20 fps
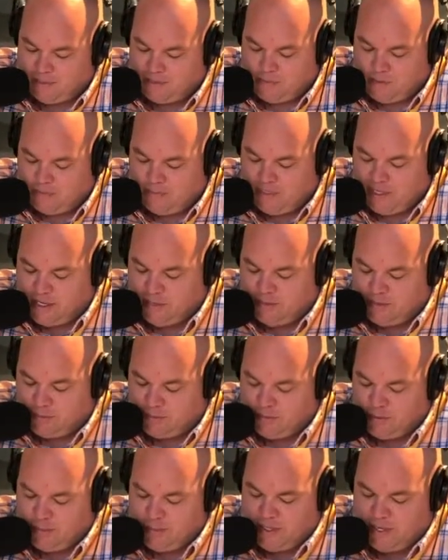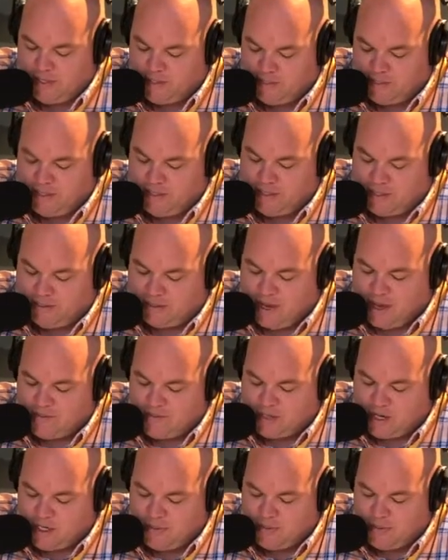1210wpht.com
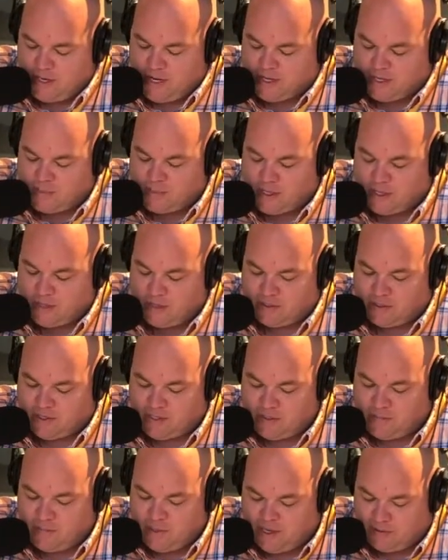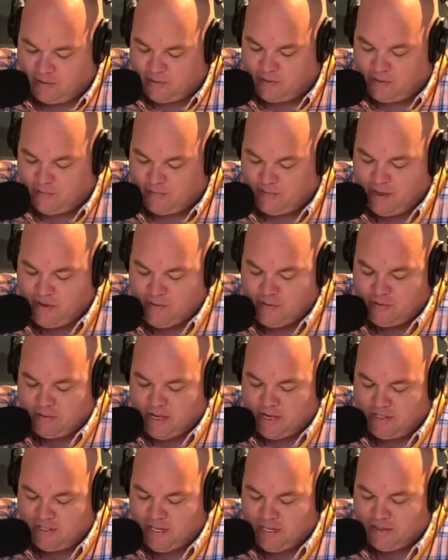slash piazza pet. You can see a a picture of Pharaoh
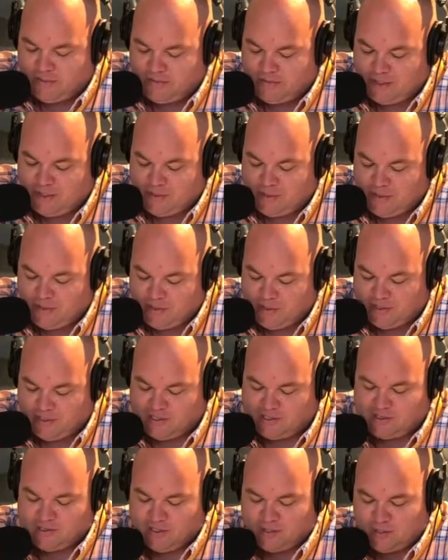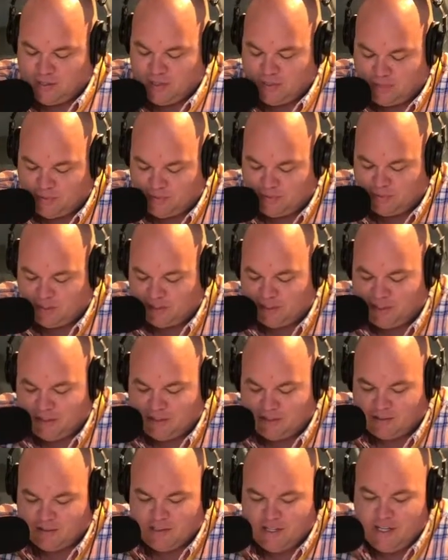right now. The video, as Jillian said, will be up there a little
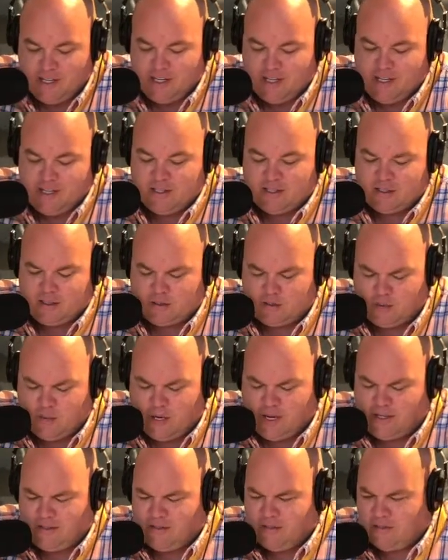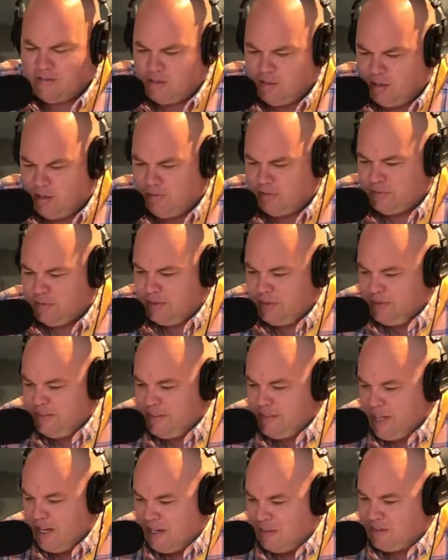later. Yeah. Sweet, soft, yeah.
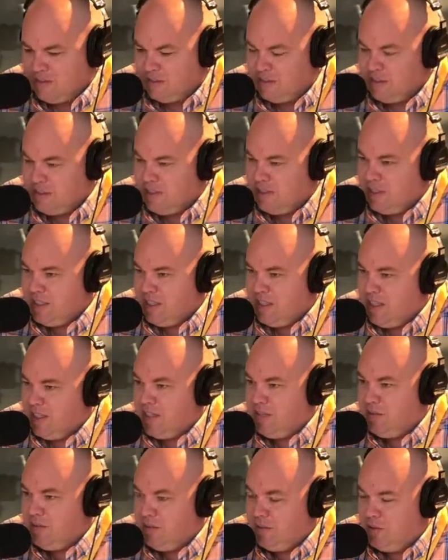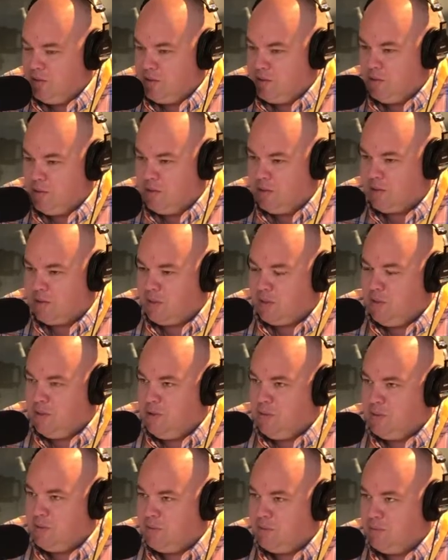docile little guy. Yeah, he wants to go
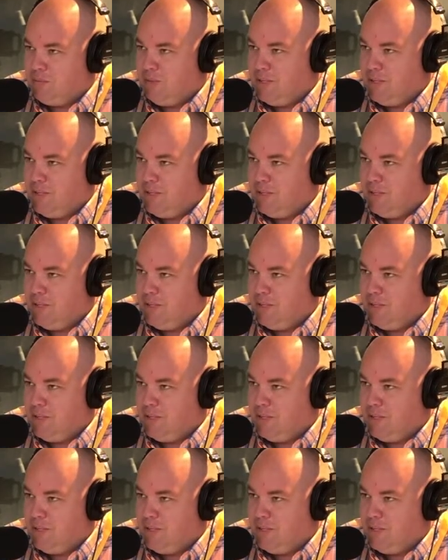home with somebody.